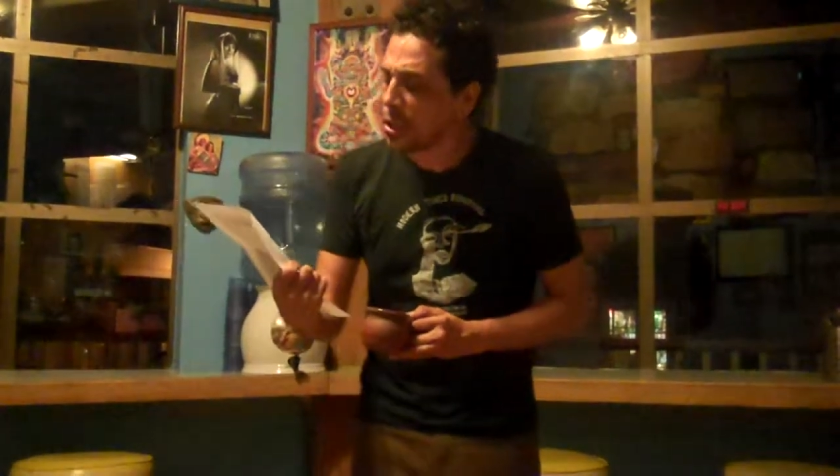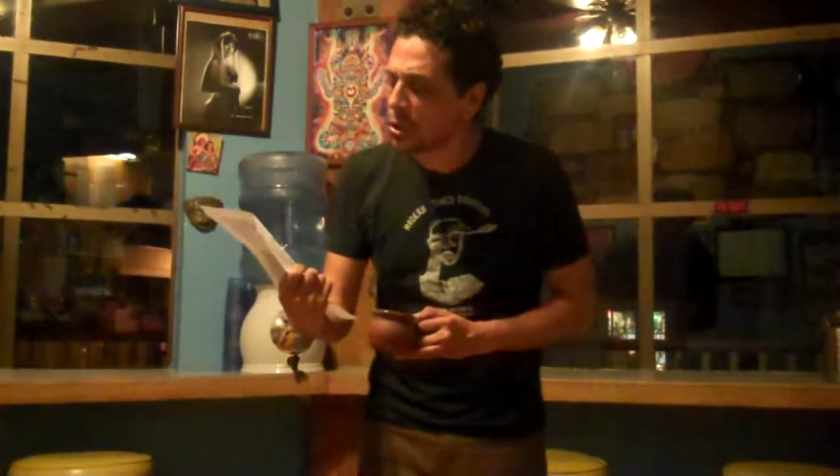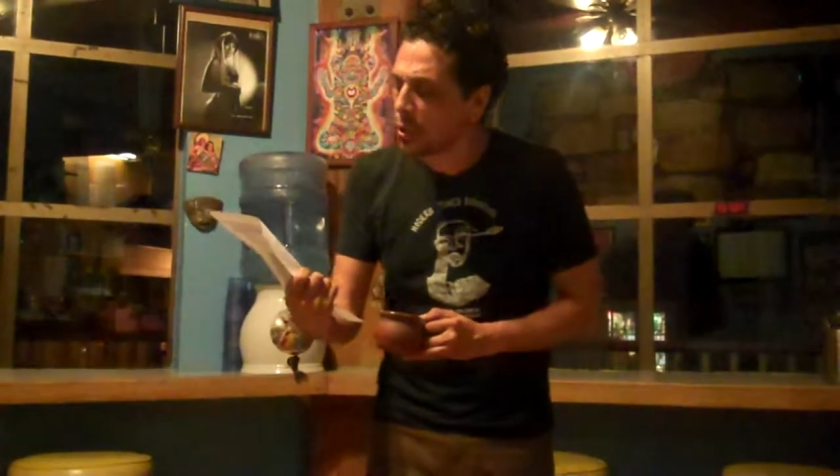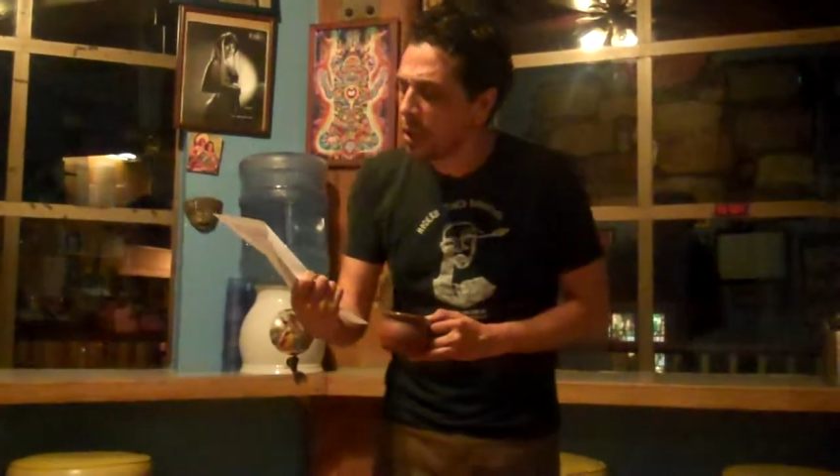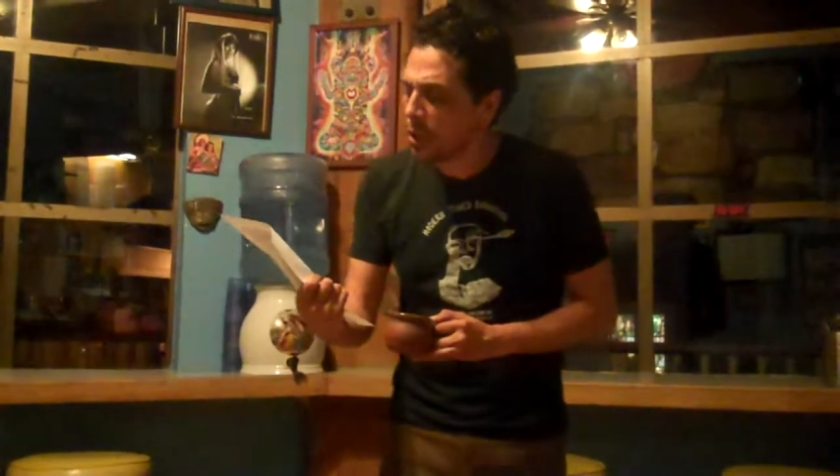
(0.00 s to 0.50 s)

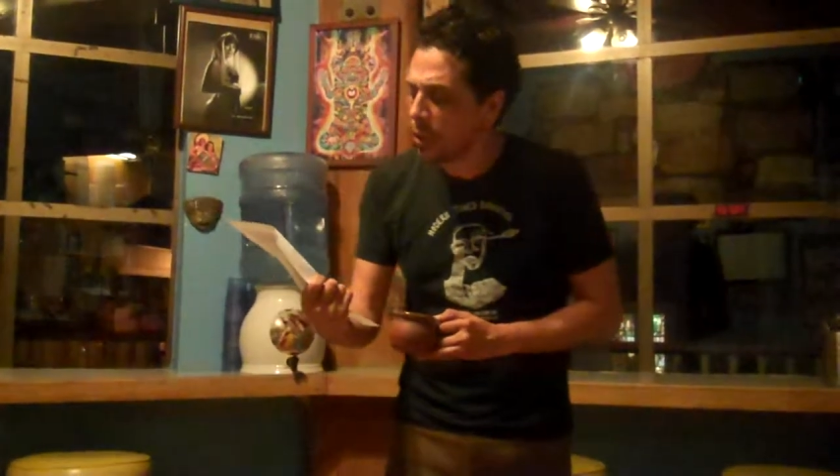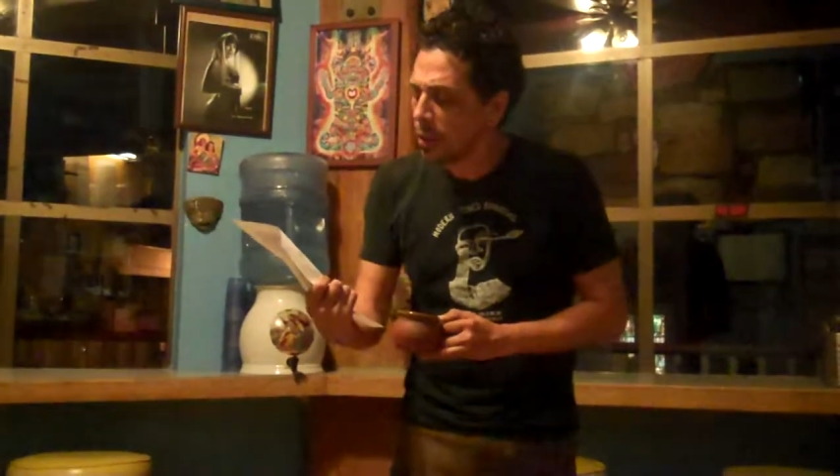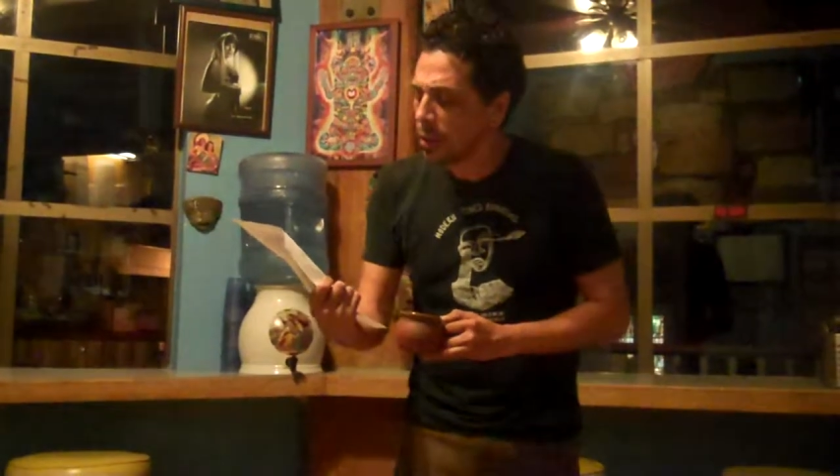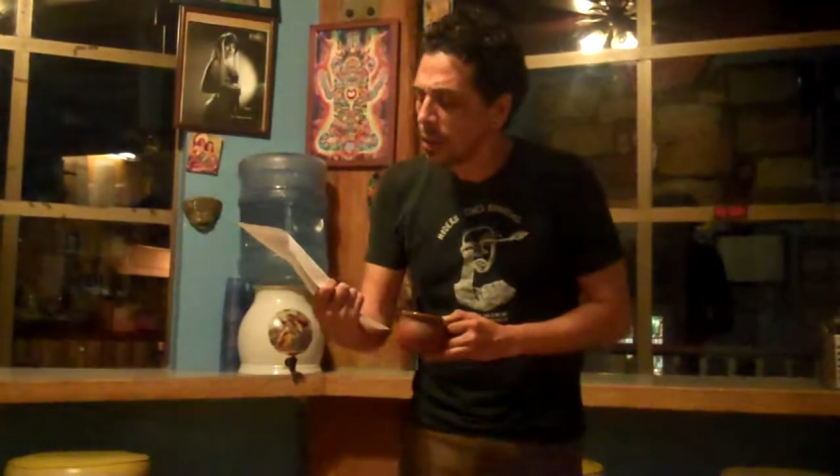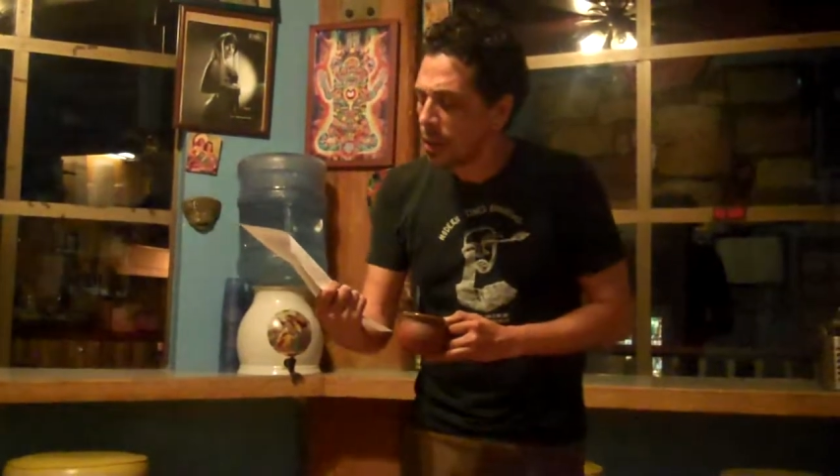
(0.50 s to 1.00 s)
Street.
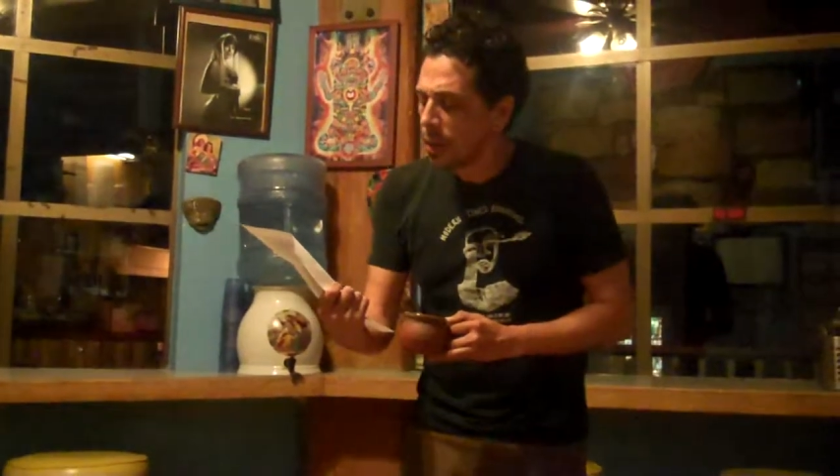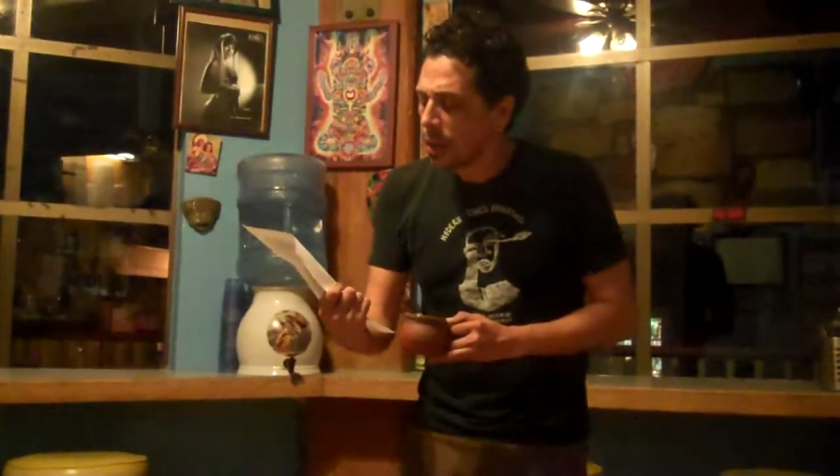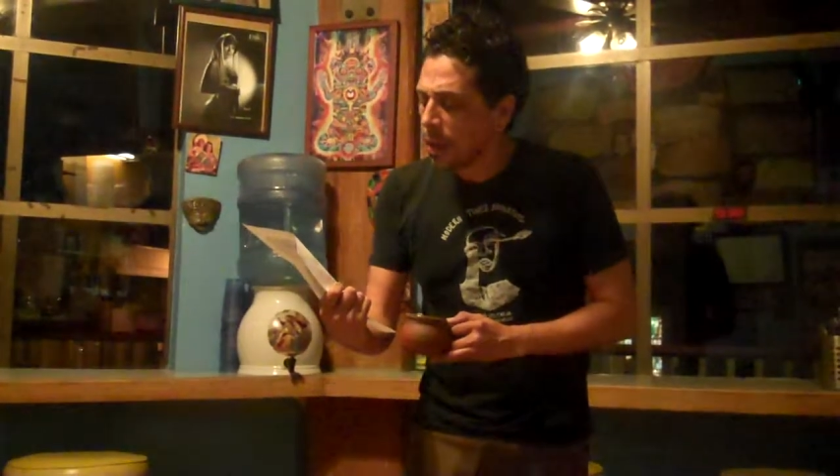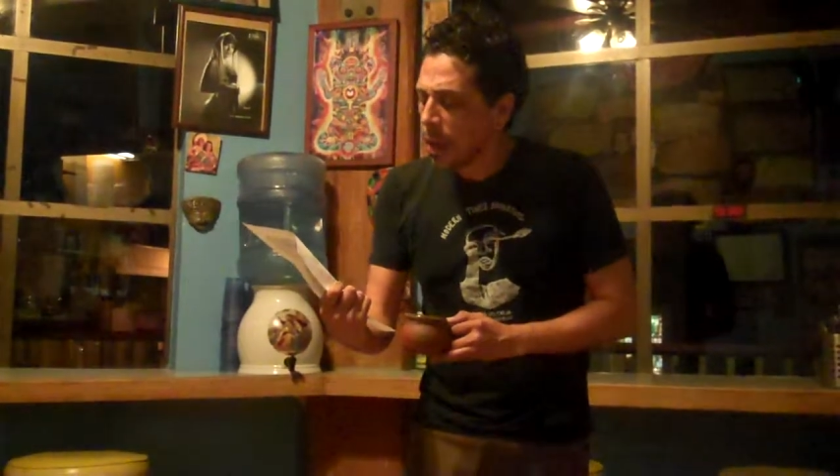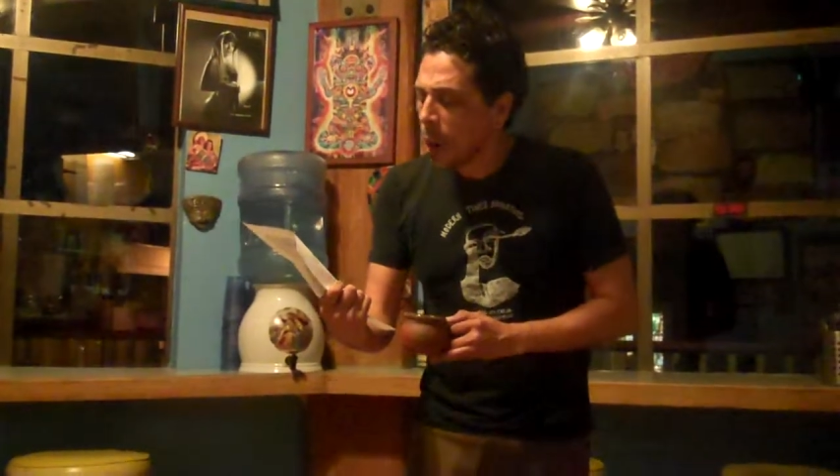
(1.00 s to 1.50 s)

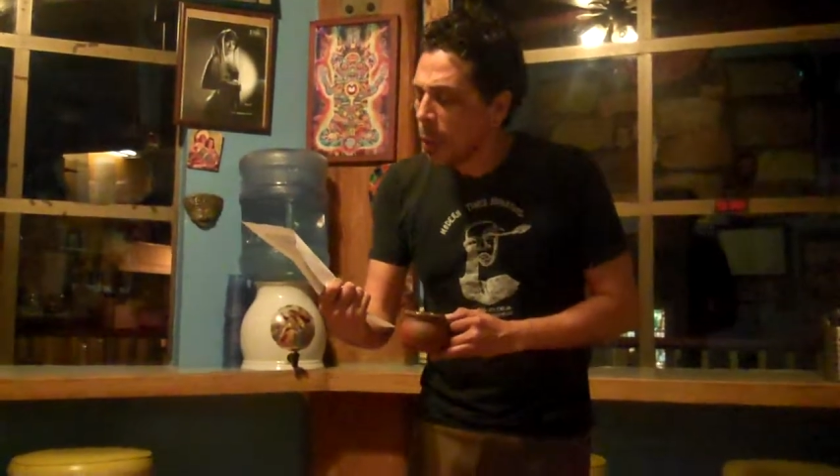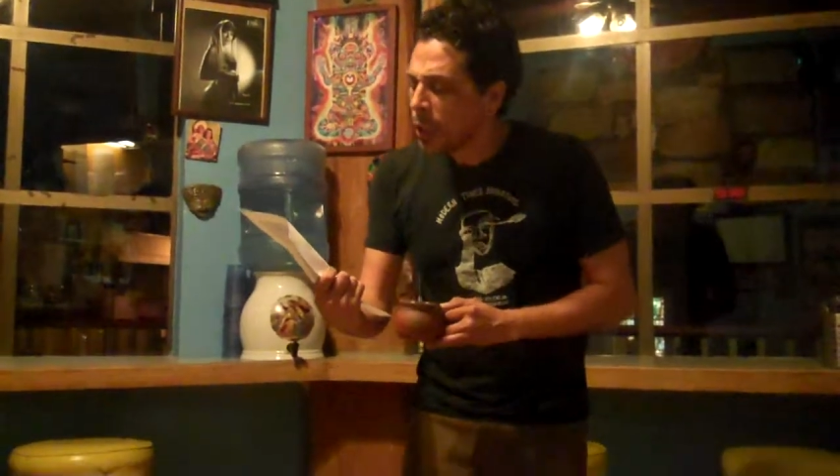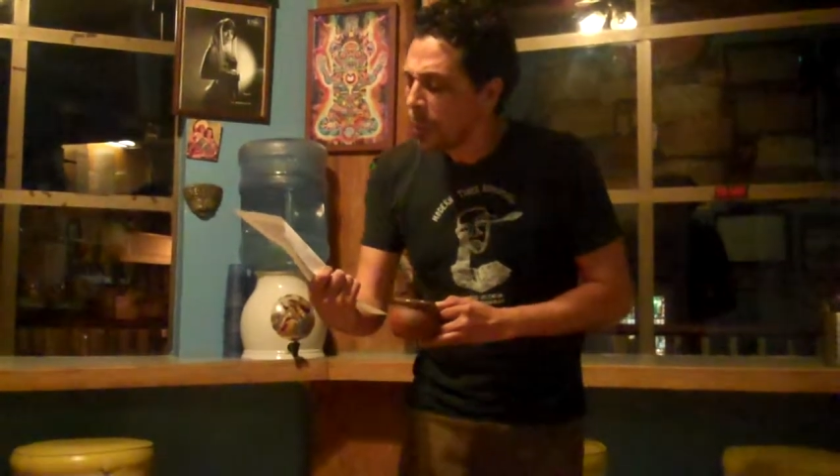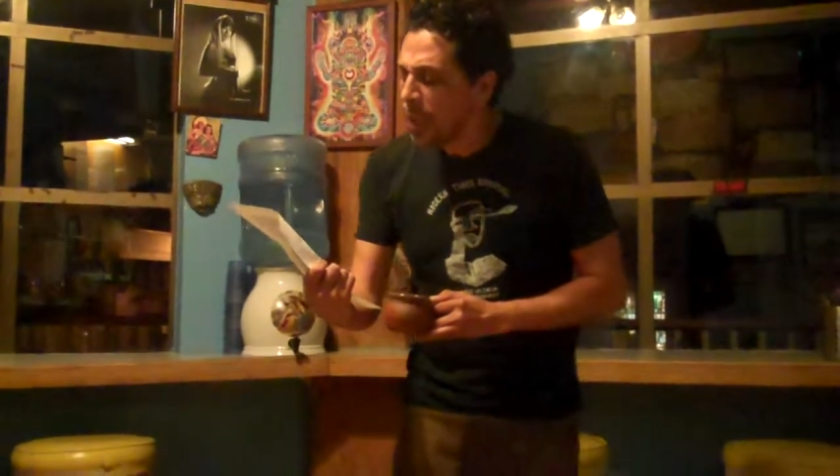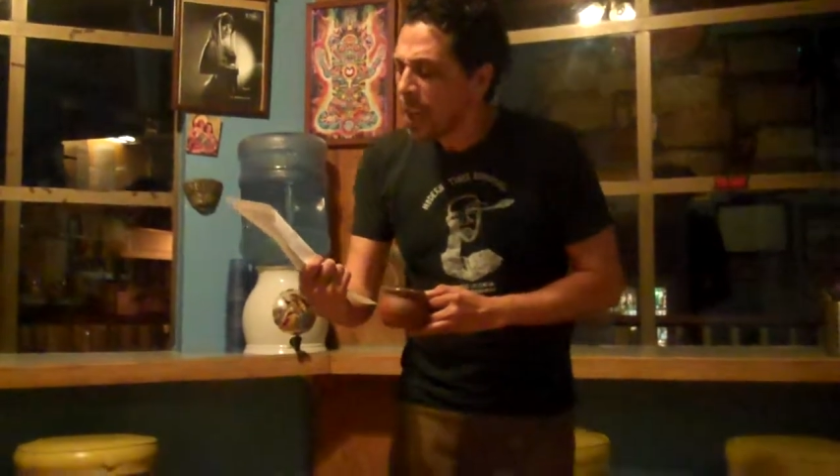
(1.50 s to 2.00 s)
I
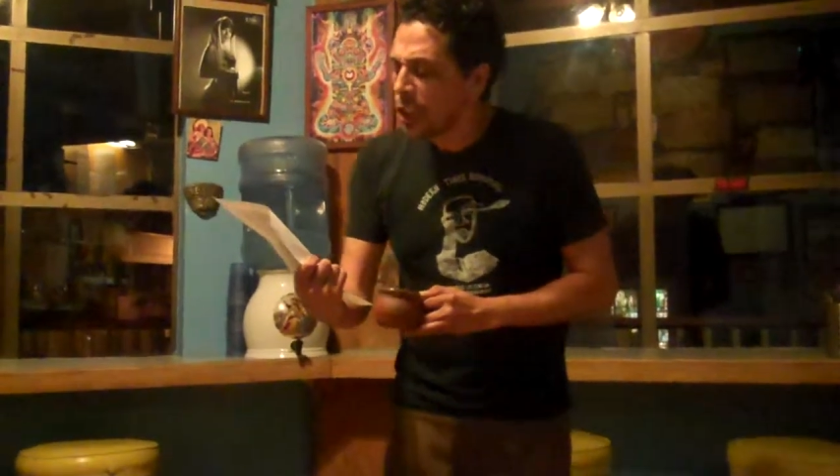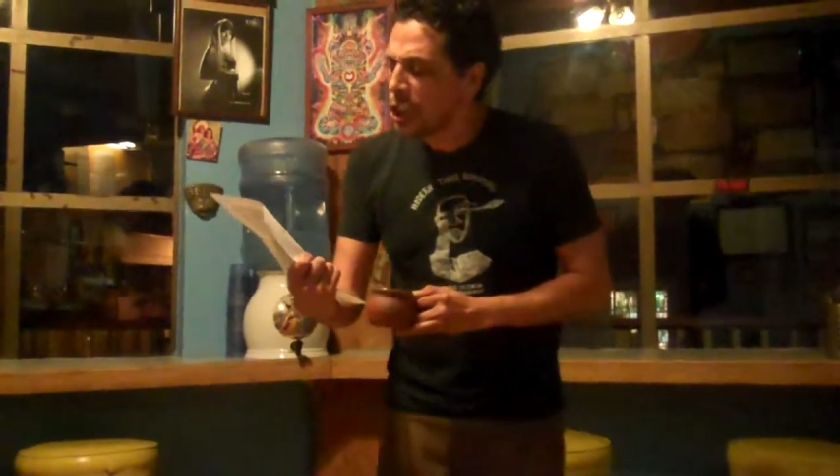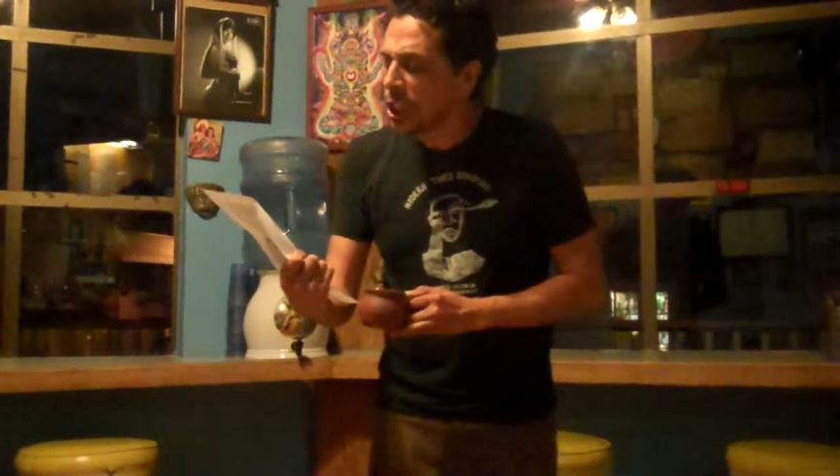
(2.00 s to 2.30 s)
want to be that